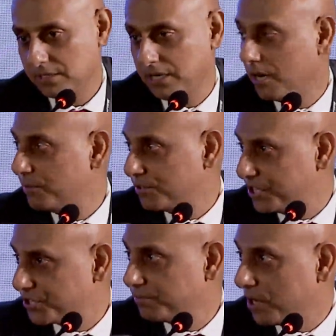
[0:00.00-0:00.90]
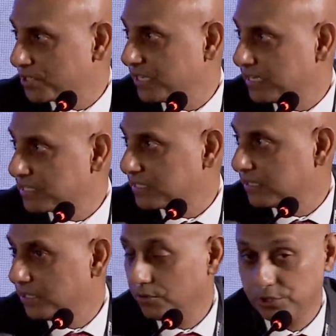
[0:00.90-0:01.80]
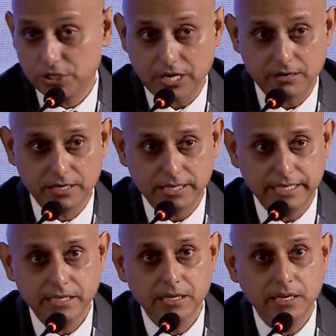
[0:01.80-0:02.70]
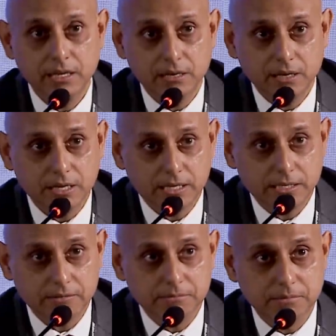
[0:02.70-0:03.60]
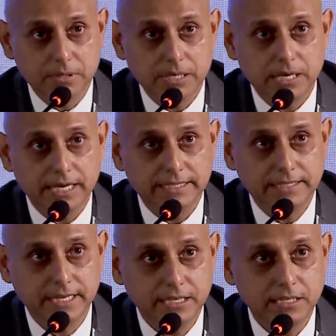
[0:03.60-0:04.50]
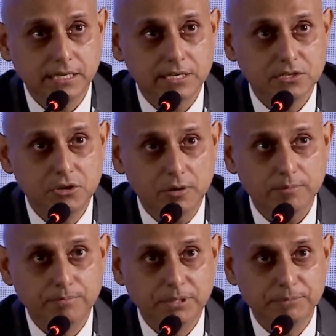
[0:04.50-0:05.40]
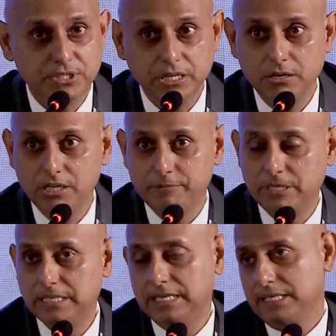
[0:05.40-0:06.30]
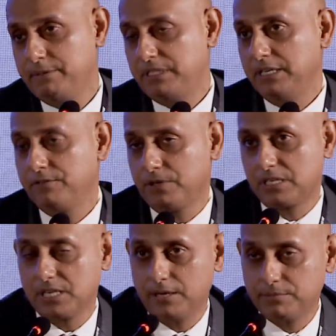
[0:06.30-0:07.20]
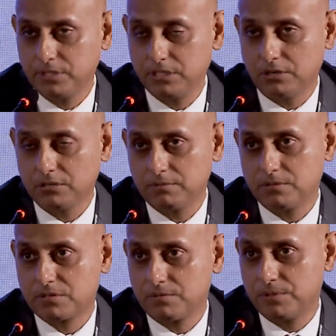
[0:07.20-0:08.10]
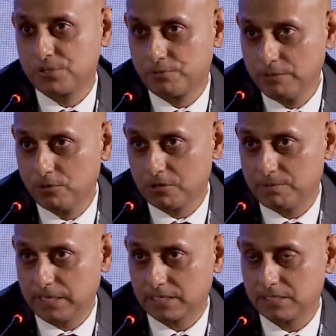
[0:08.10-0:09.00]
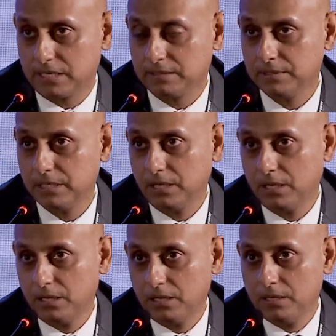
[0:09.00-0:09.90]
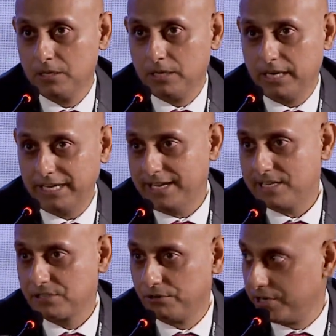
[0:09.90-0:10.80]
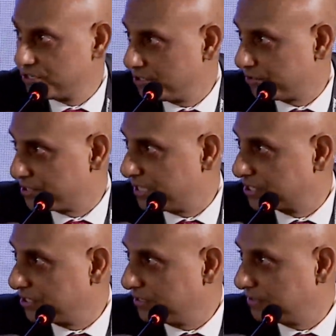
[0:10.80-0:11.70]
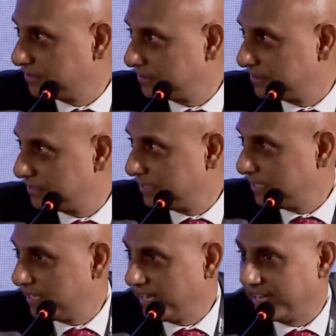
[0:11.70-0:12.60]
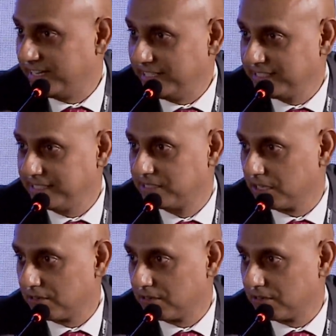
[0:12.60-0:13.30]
the arbitration process, which currently I think has not particularly been done. I mean, take for example the the Supreme Court of Pakistan. It has an original jurisdiction, and it can turn